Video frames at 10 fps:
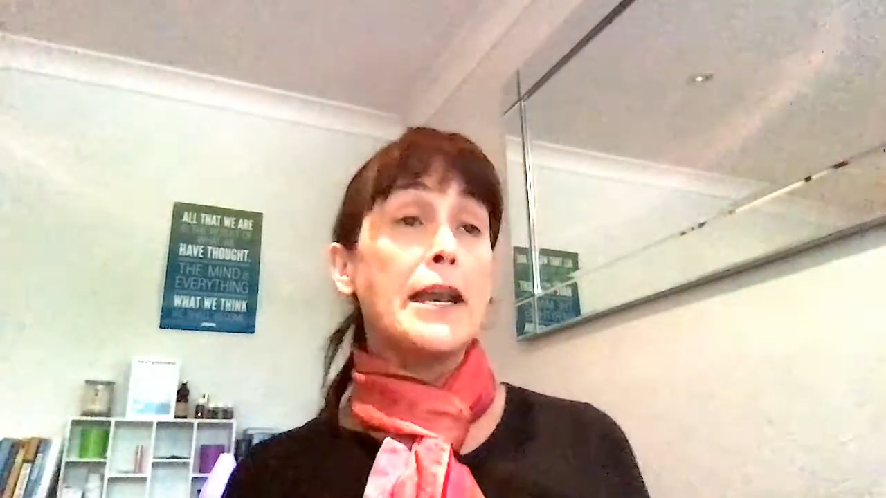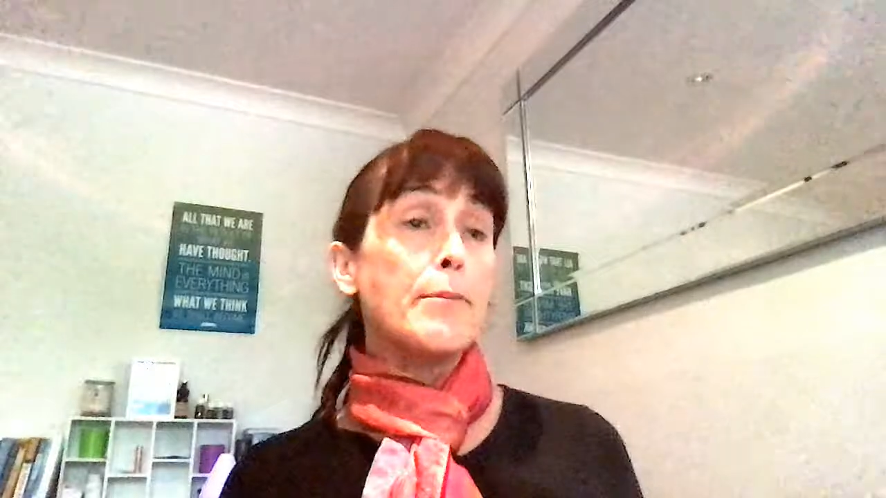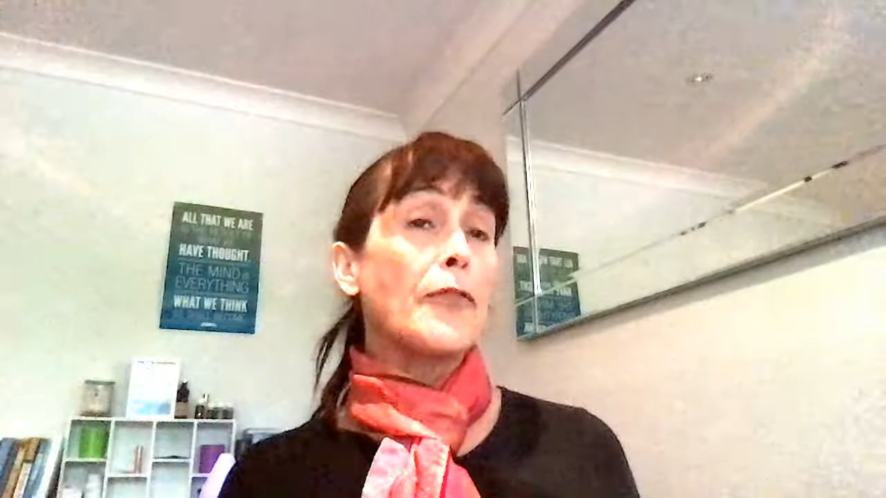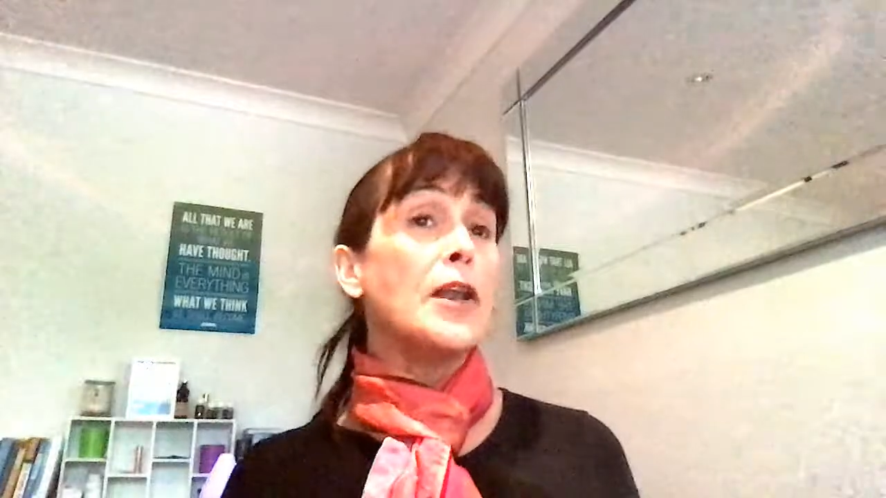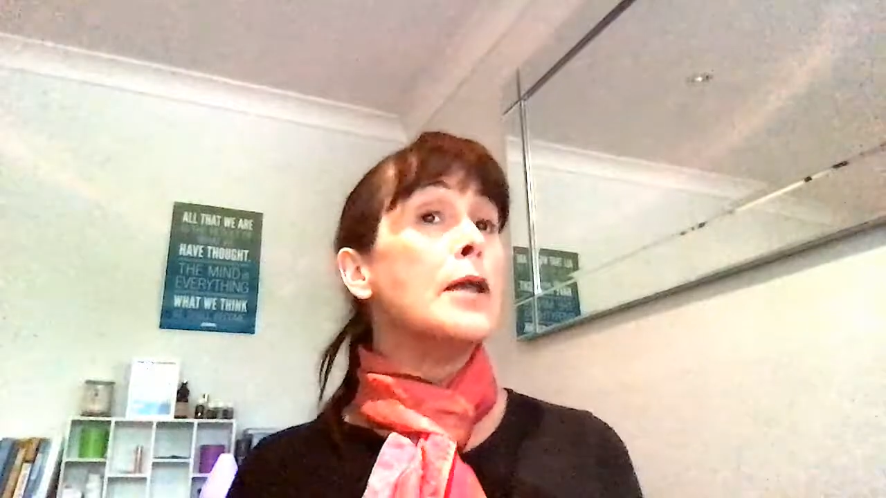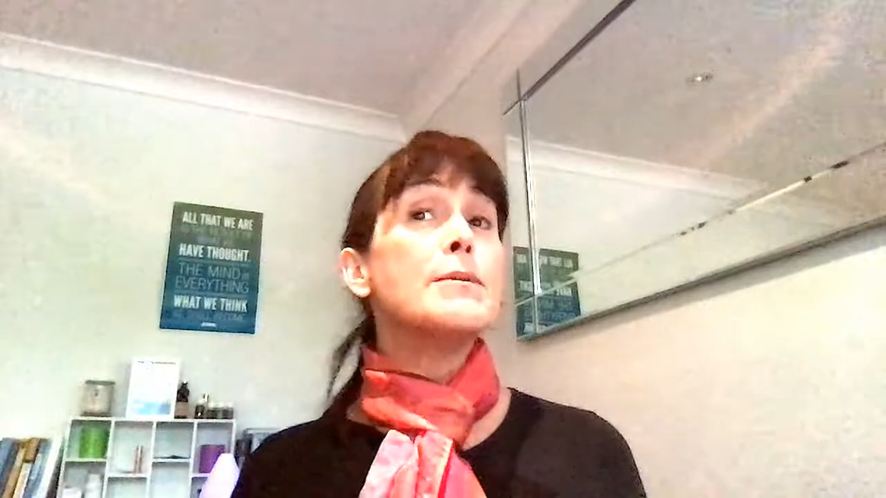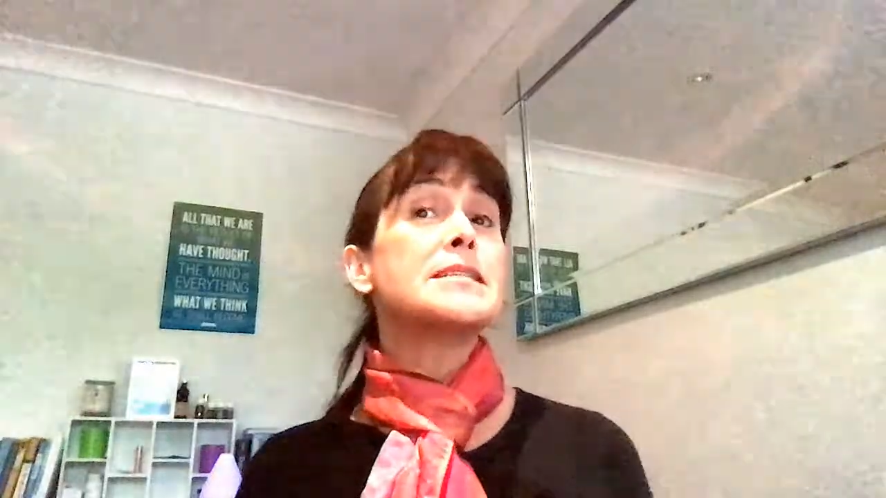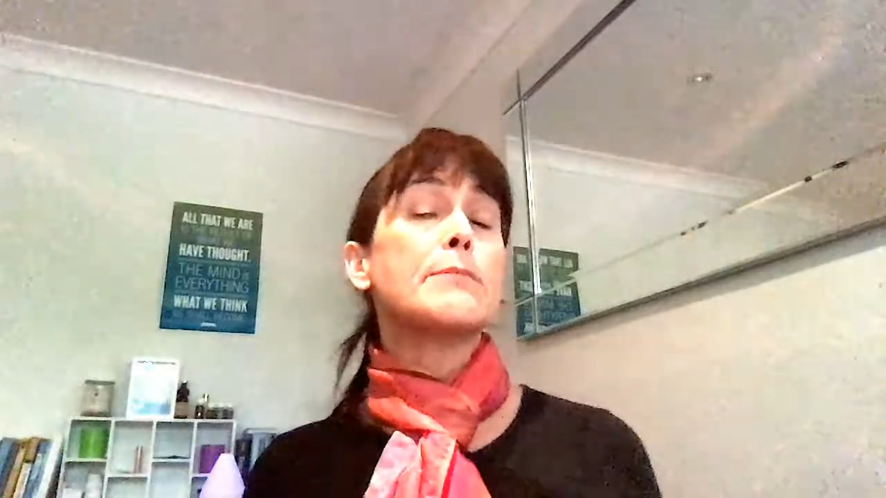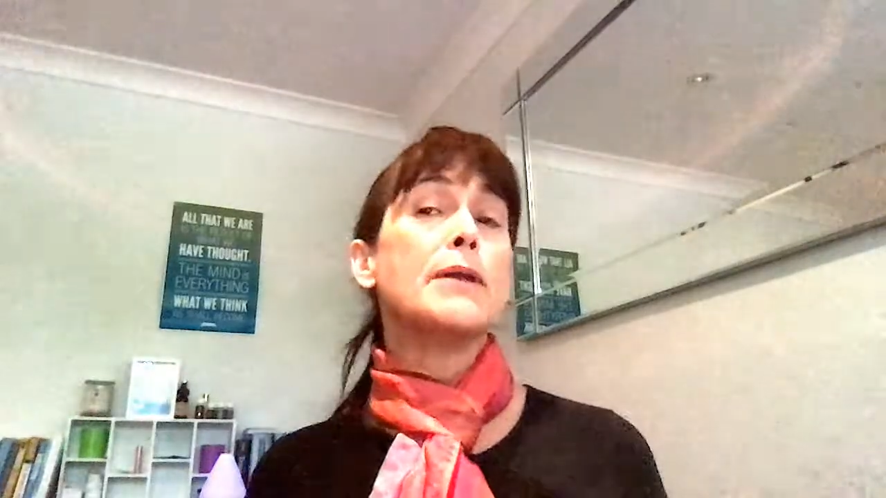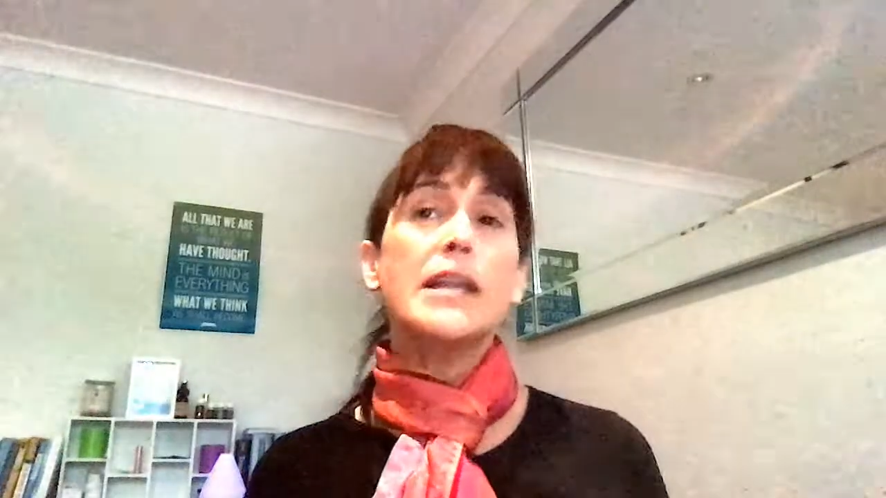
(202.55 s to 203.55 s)
about the
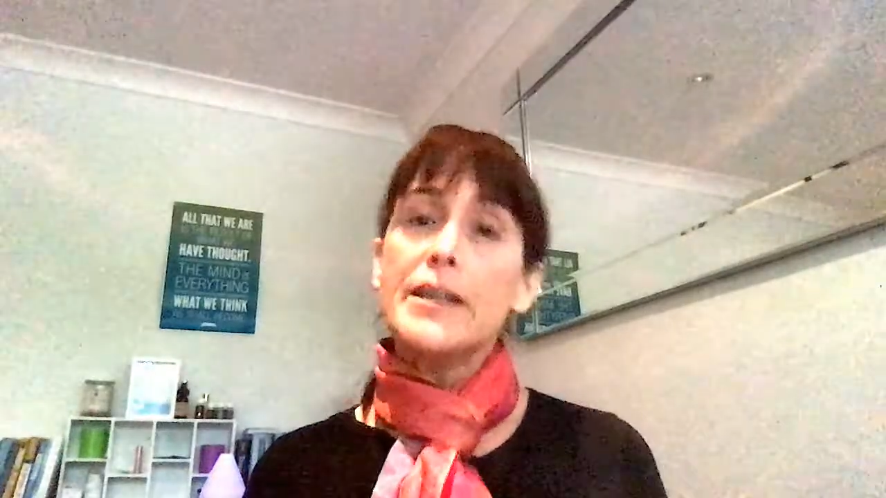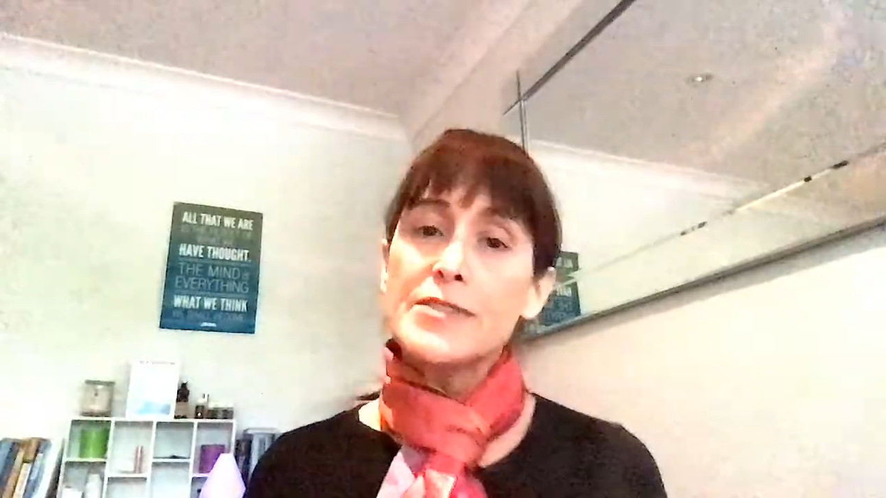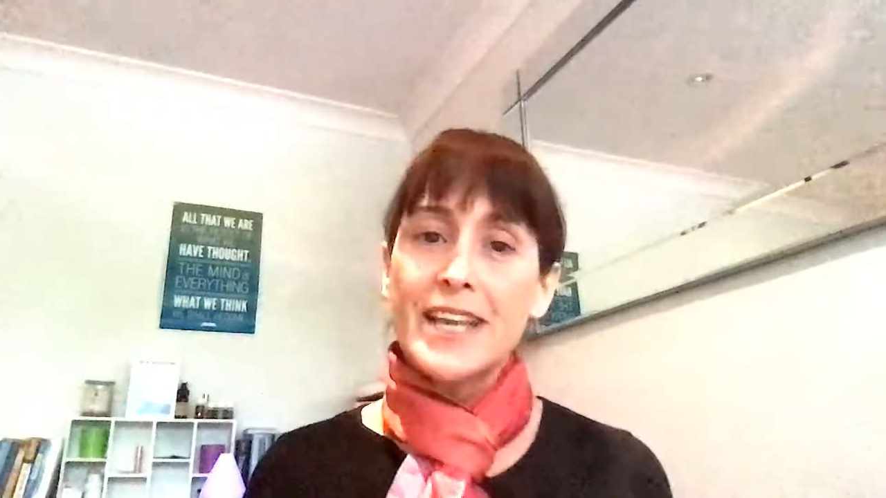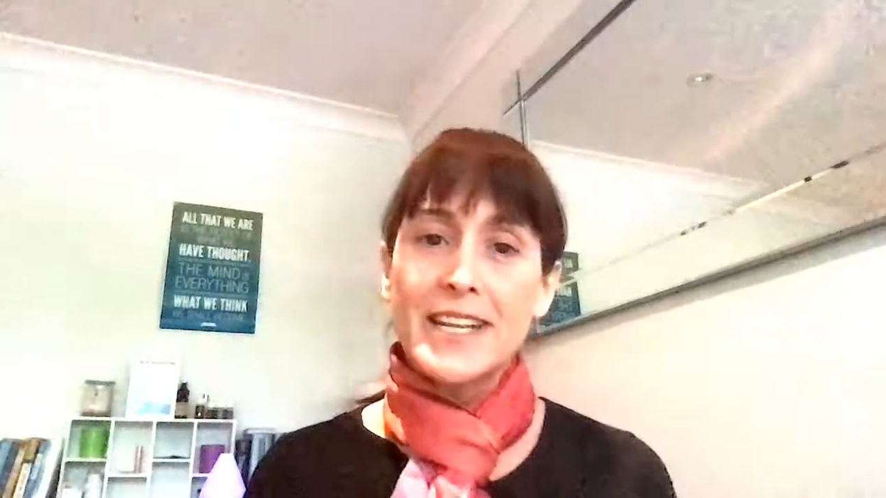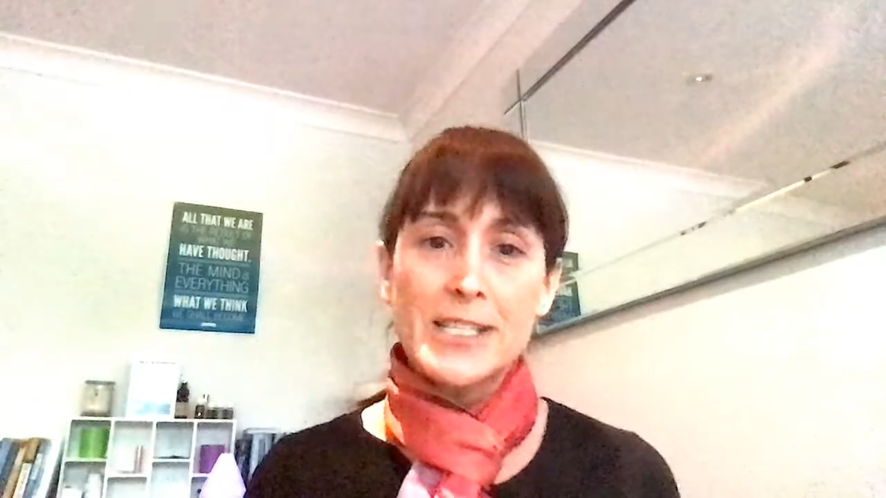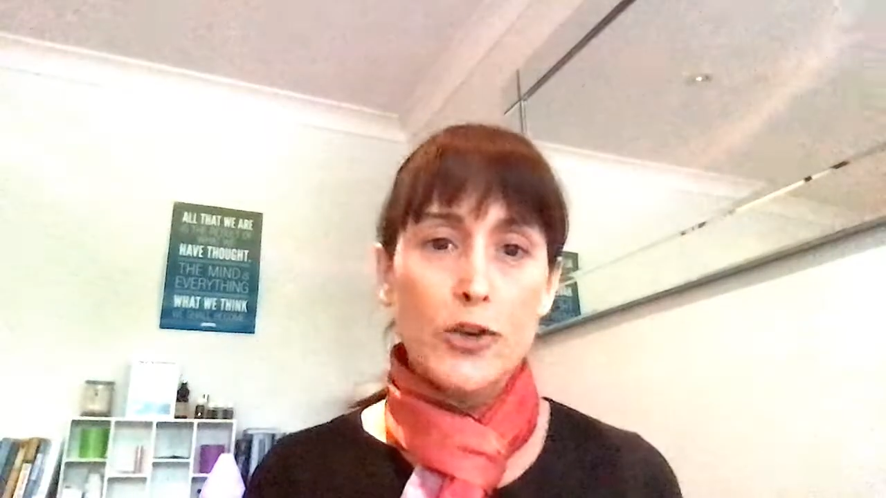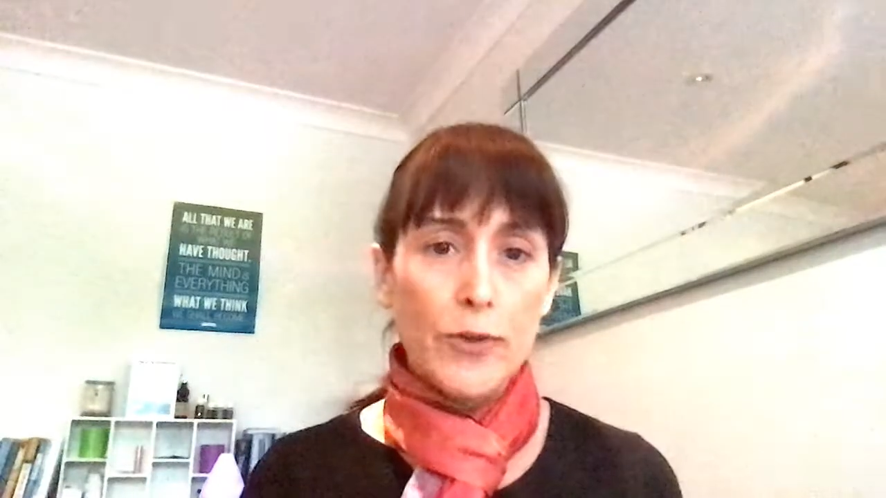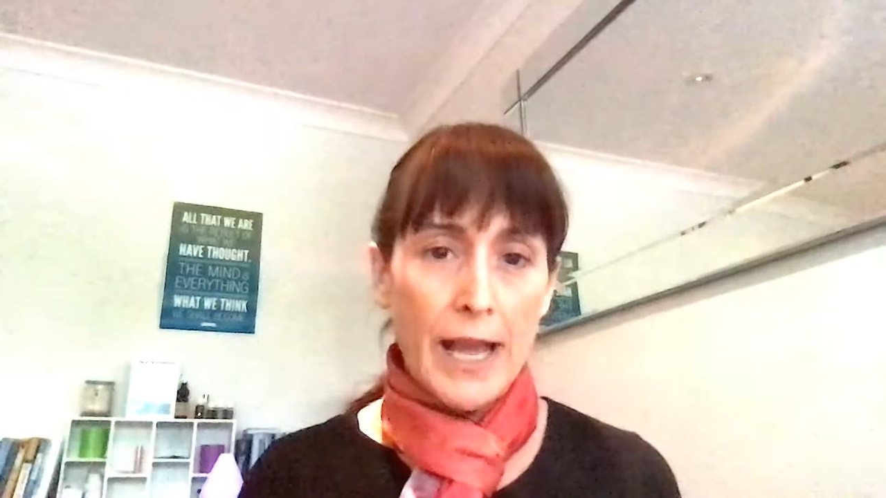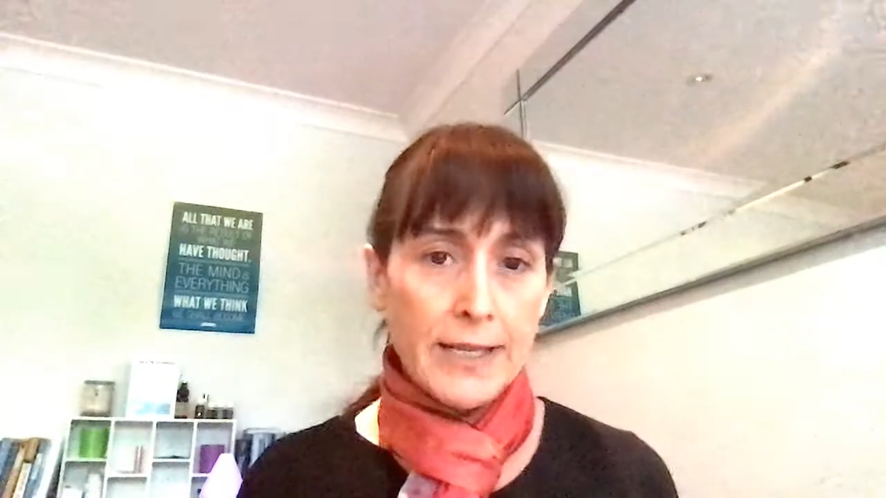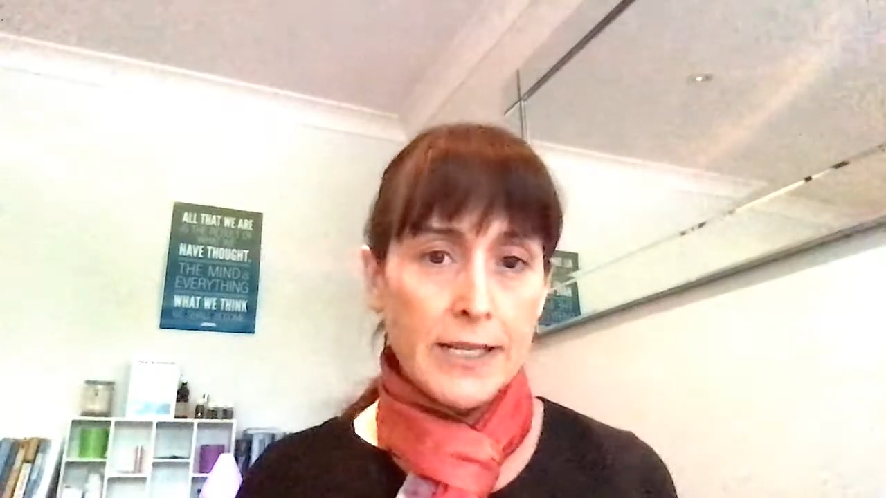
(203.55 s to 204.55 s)
limiting beliefs that it's
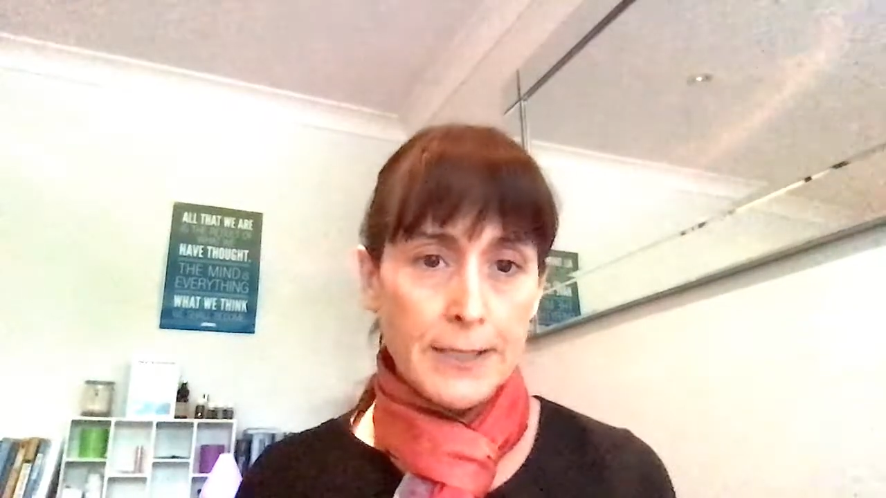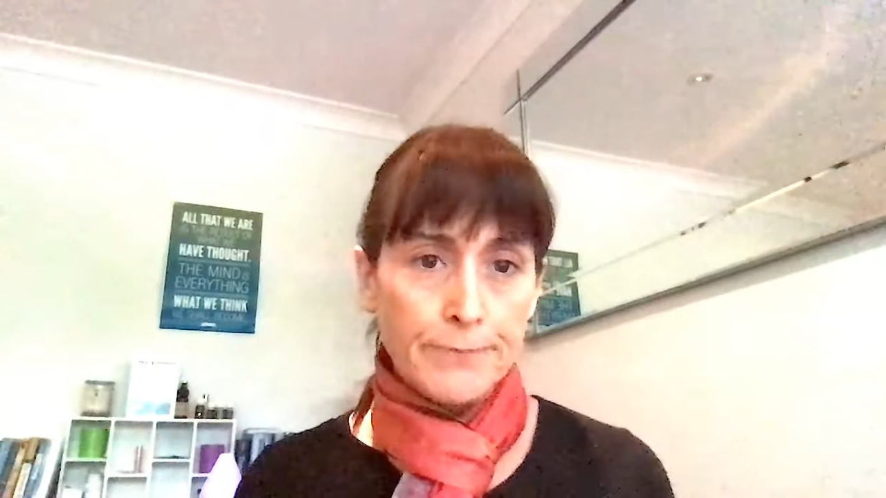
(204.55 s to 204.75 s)
created.